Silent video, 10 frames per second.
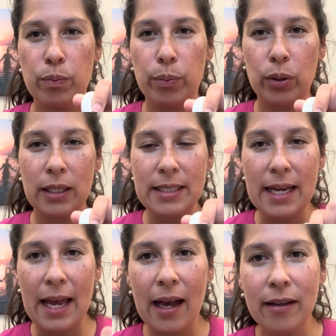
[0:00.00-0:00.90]
pull it
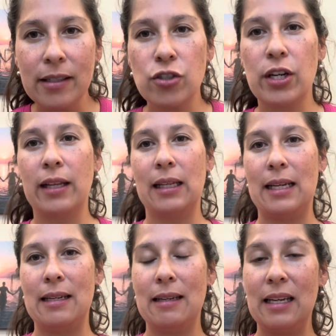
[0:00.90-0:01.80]
down and
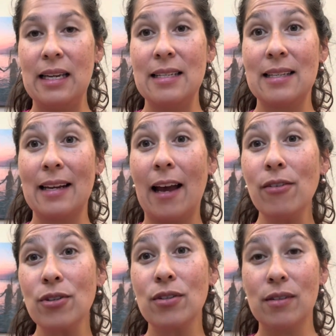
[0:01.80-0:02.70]
gently ease it
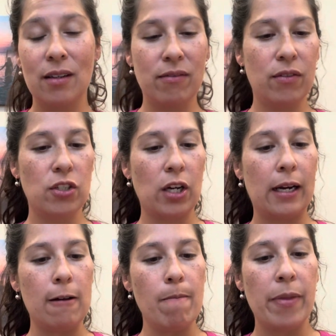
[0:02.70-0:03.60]
out of the
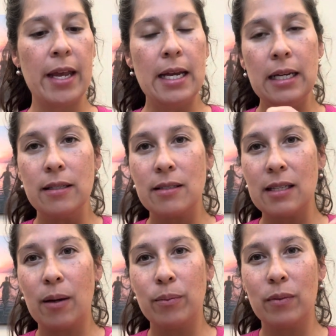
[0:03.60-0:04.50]
vagina.
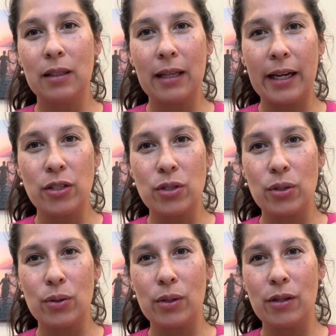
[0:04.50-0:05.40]
Some like
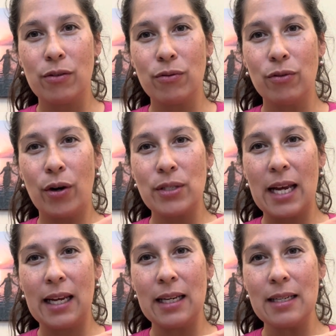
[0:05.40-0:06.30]
to
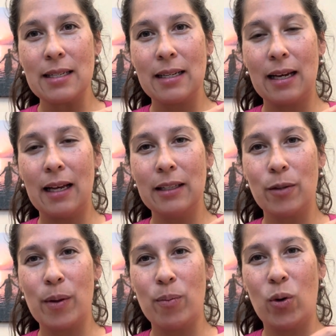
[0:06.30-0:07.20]
rotate it a
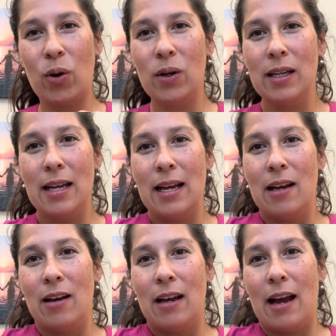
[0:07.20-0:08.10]
little bit more
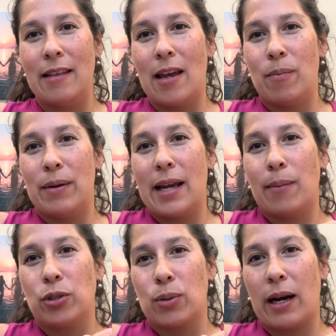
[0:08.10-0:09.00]
and then be
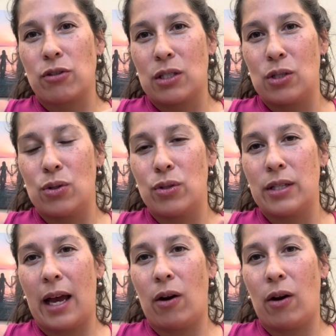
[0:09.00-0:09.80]
able to actually use that